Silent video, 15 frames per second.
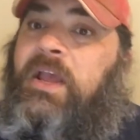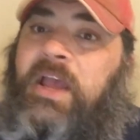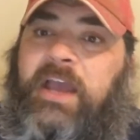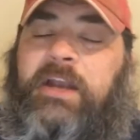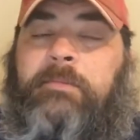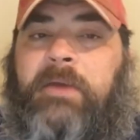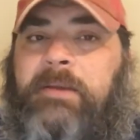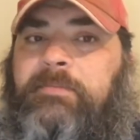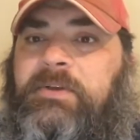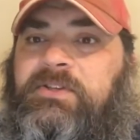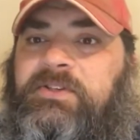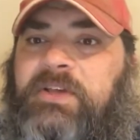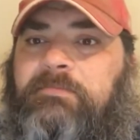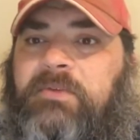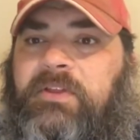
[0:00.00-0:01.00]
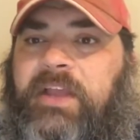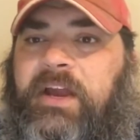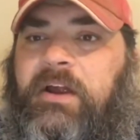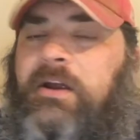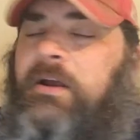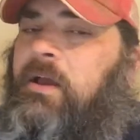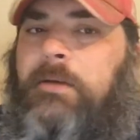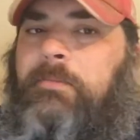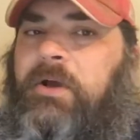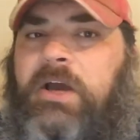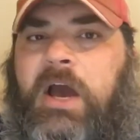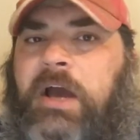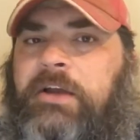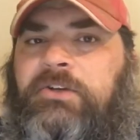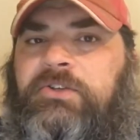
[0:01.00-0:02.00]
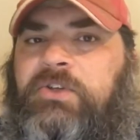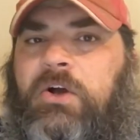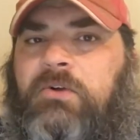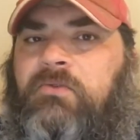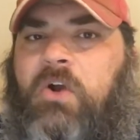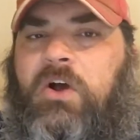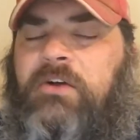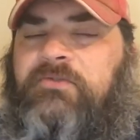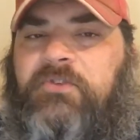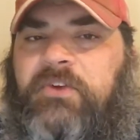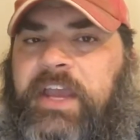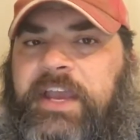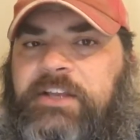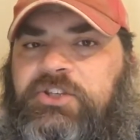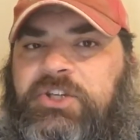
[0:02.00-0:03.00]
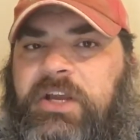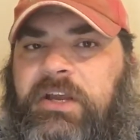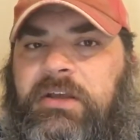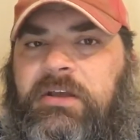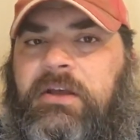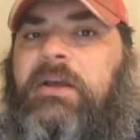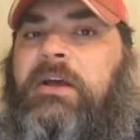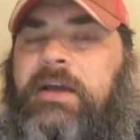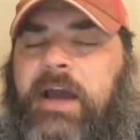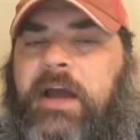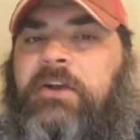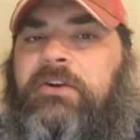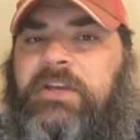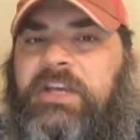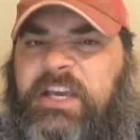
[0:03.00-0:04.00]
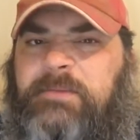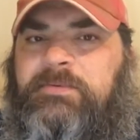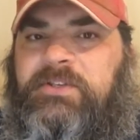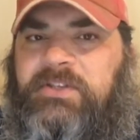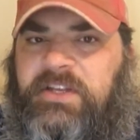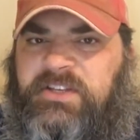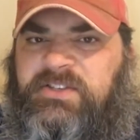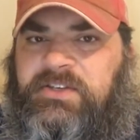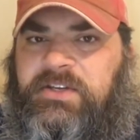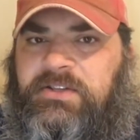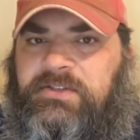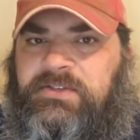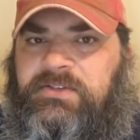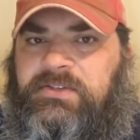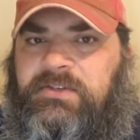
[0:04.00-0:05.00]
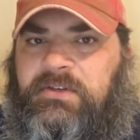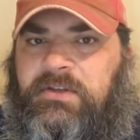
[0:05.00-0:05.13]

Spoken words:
And there might be something there. But Conor's all wrong for Gaethje. Conor keeps distance.